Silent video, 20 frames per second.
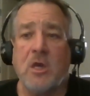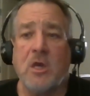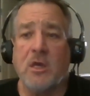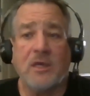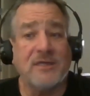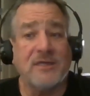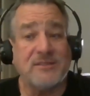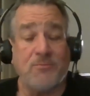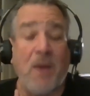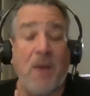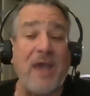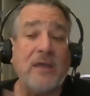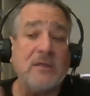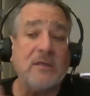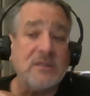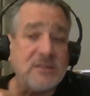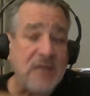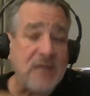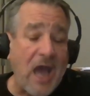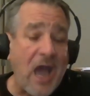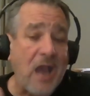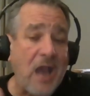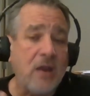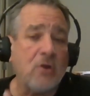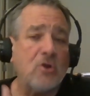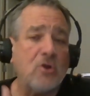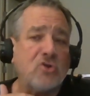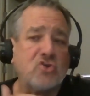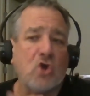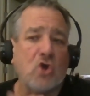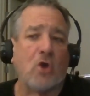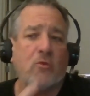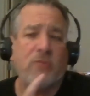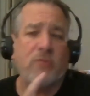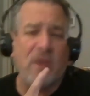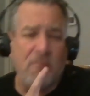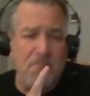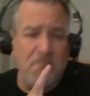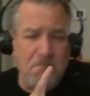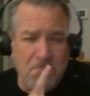because my entire
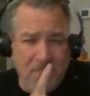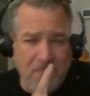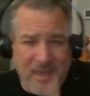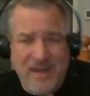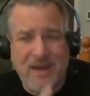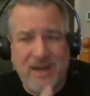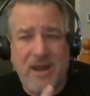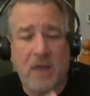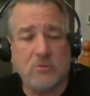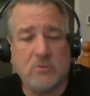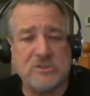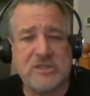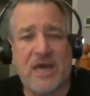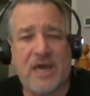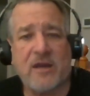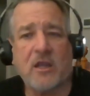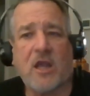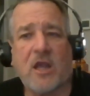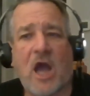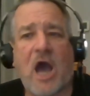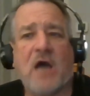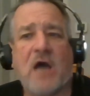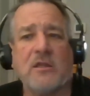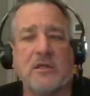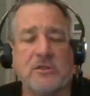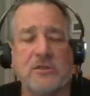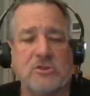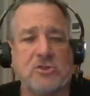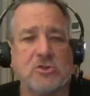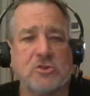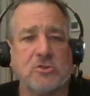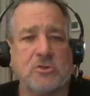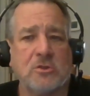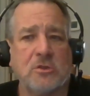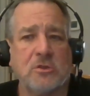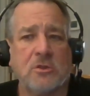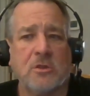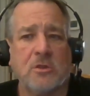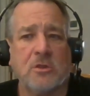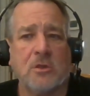the minute I was out of college,
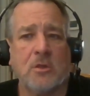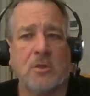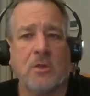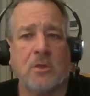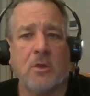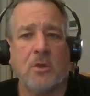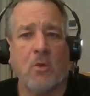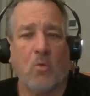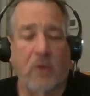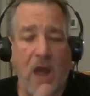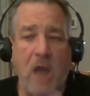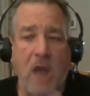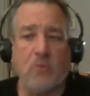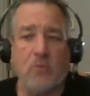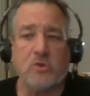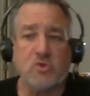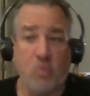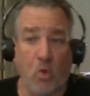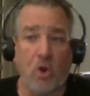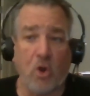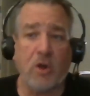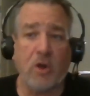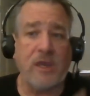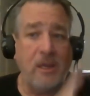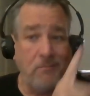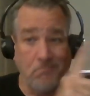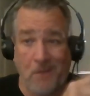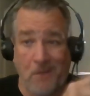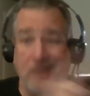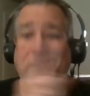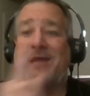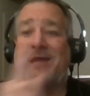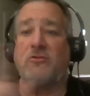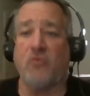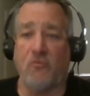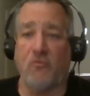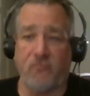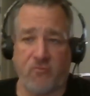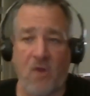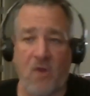when I was working Monday
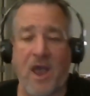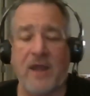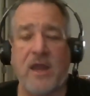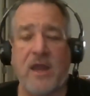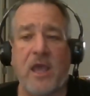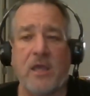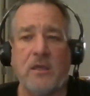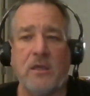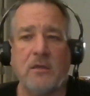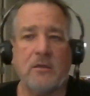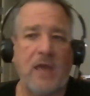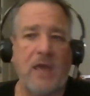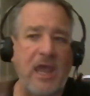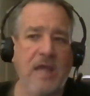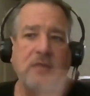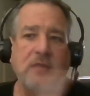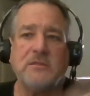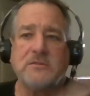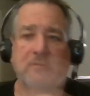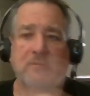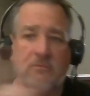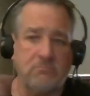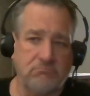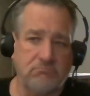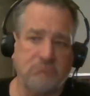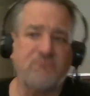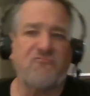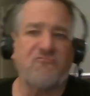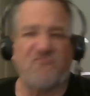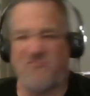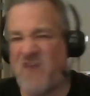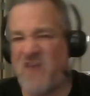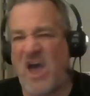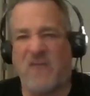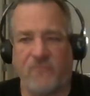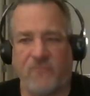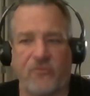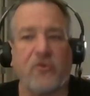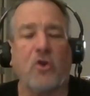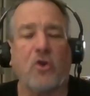through Friday, 8 to
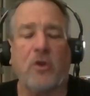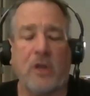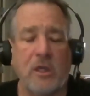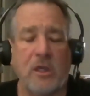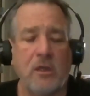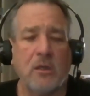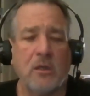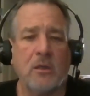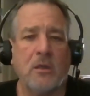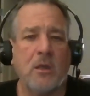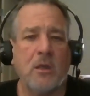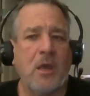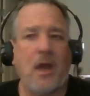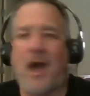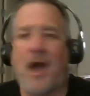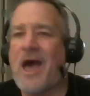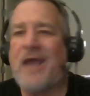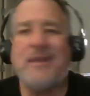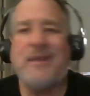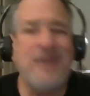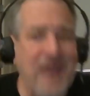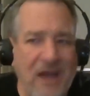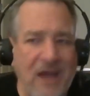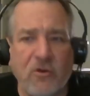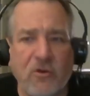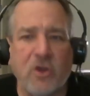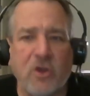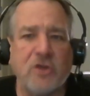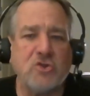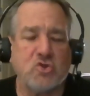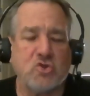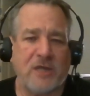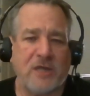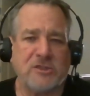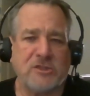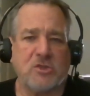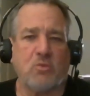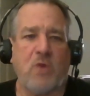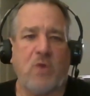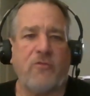5:30, I never could
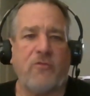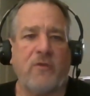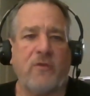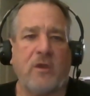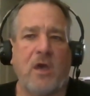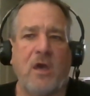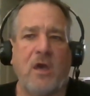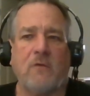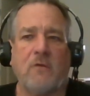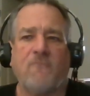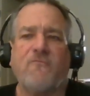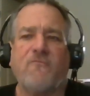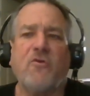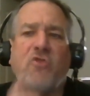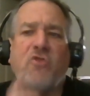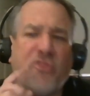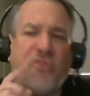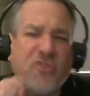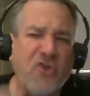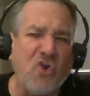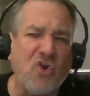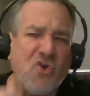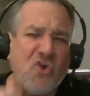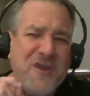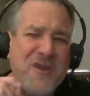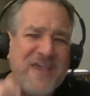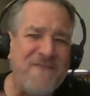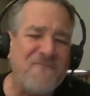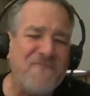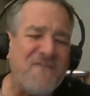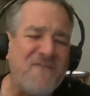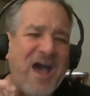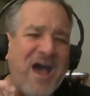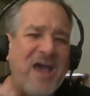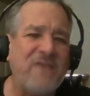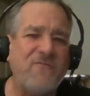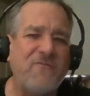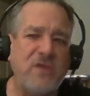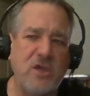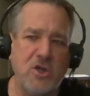dress around the gun. For
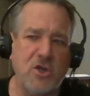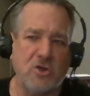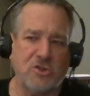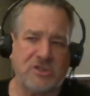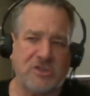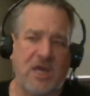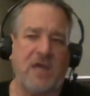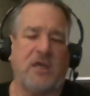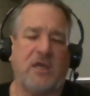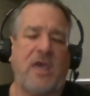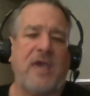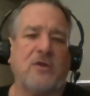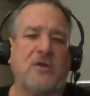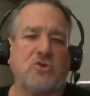35 years, I can't